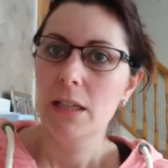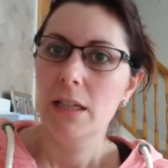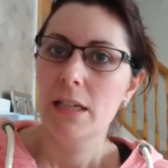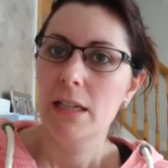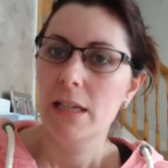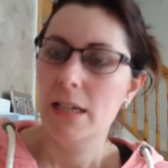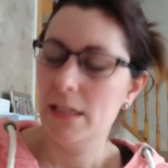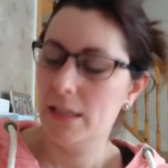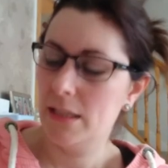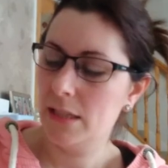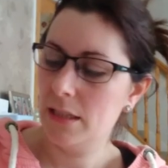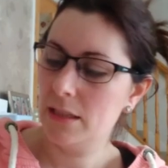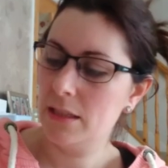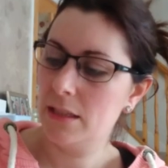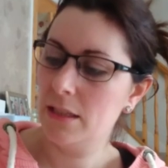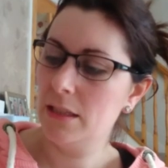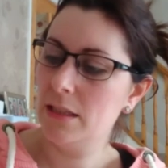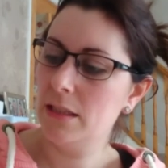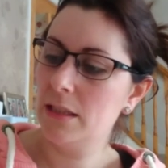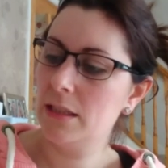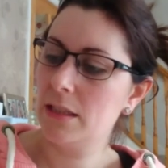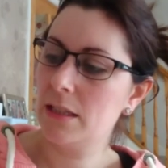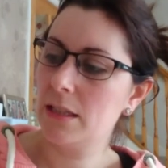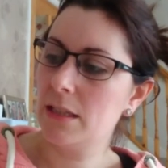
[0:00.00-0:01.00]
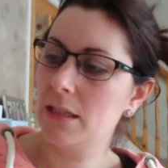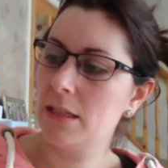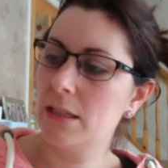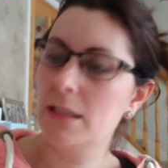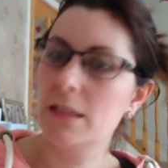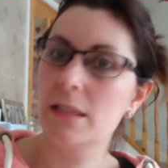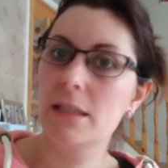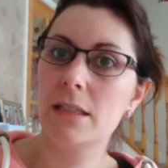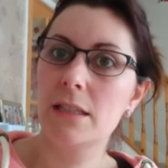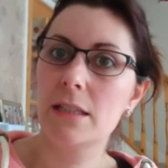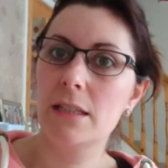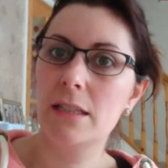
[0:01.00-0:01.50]
It doesn't
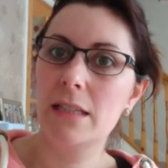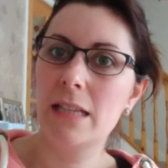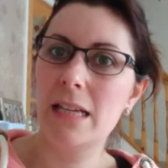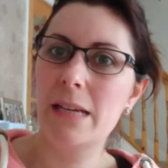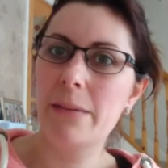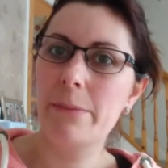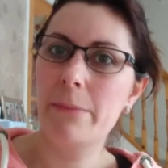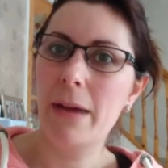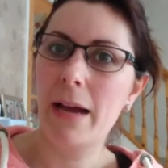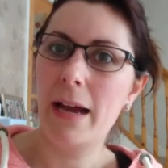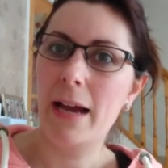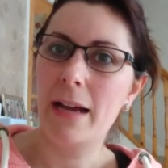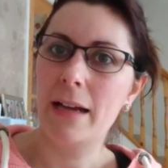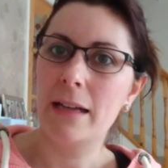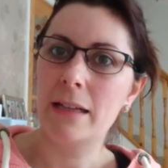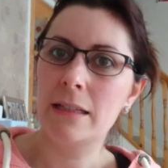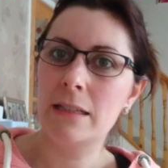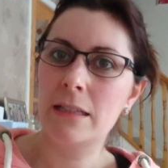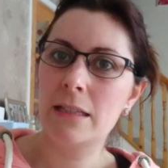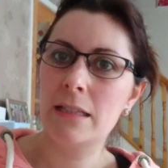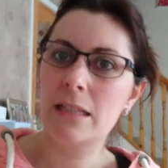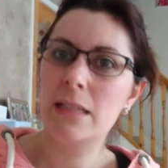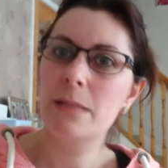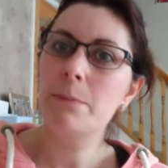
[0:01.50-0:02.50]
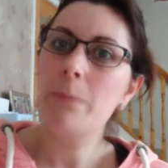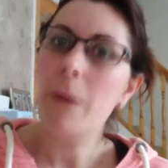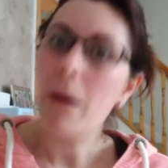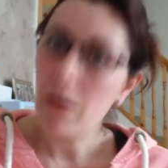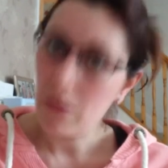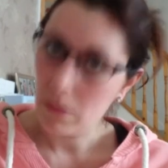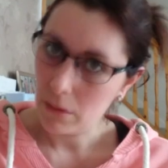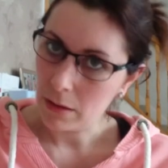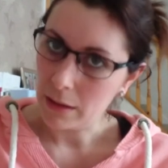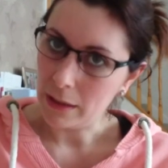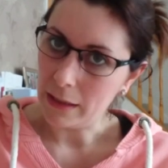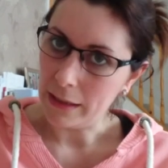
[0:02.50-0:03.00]
seem as
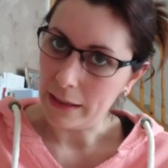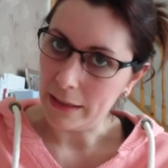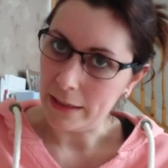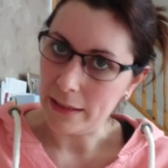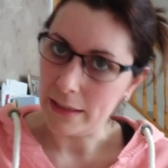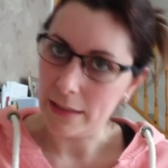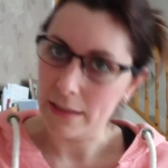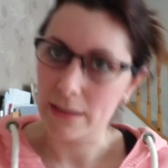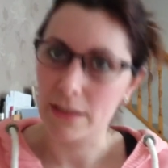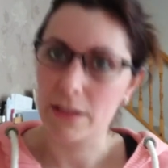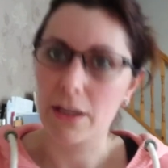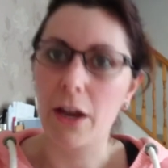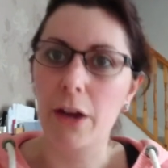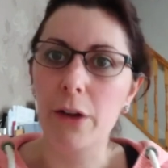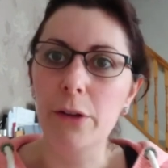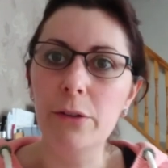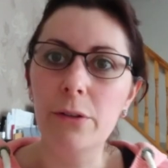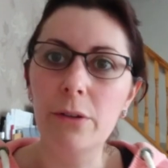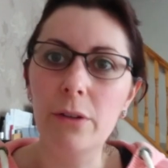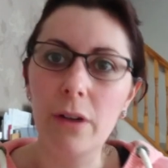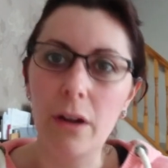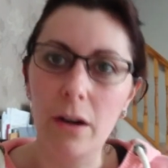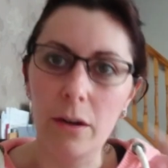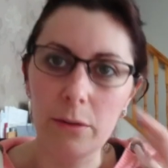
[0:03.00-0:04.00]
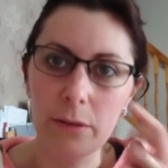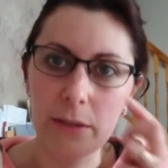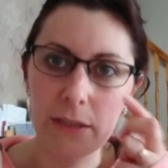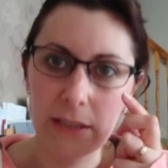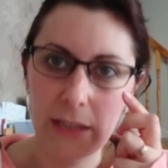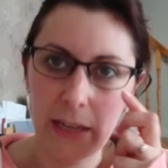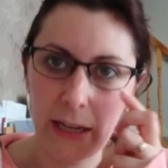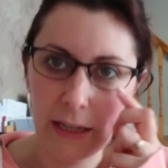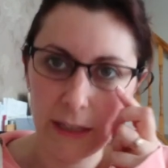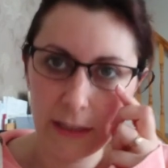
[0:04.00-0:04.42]
sparkly as Coke, I would say.